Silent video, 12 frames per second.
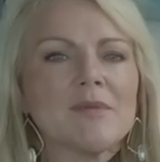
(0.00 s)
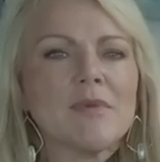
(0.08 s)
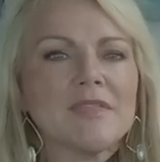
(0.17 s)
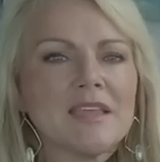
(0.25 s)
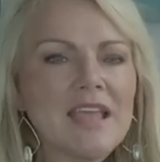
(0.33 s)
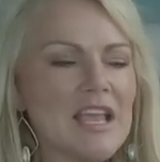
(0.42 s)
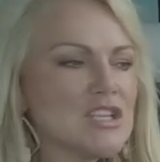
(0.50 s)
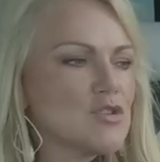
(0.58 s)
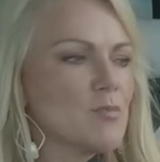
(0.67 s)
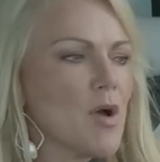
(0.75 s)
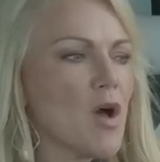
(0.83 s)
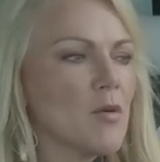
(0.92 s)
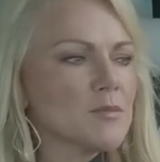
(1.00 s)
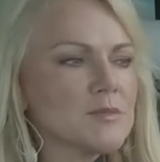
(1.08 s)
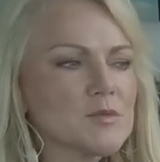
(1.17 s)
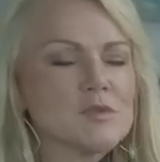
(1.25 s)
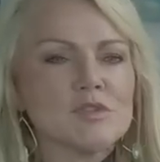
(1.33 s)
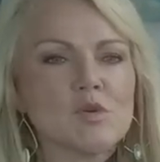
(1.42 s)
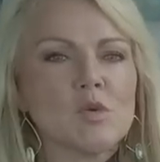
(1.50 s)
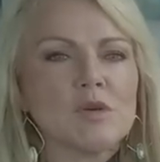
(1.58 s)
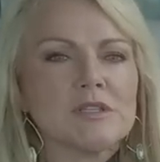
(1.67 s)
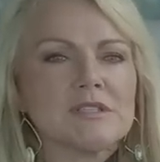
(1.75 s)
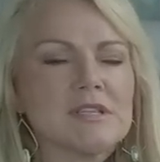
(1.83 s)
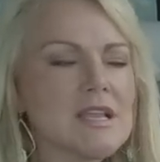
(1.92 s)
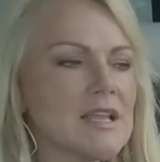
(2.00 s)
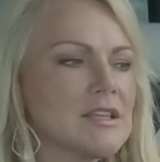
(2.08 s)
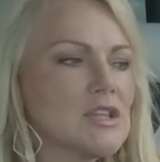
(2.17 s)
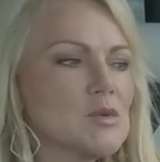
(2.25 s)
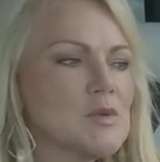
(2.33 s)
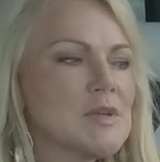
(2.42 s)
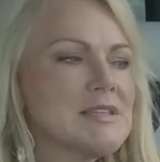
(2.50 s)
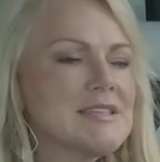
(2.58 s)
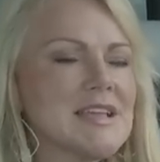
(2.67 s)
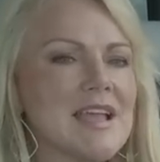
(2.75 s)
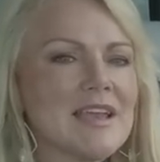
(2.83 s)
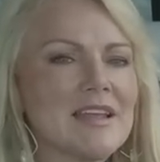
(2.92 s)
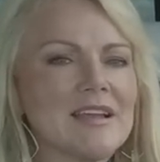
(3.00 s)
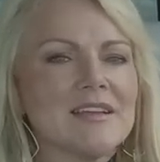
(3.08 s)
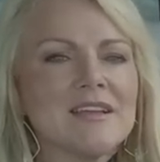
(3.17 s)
at the Cajun Palms Resort in Louisiana.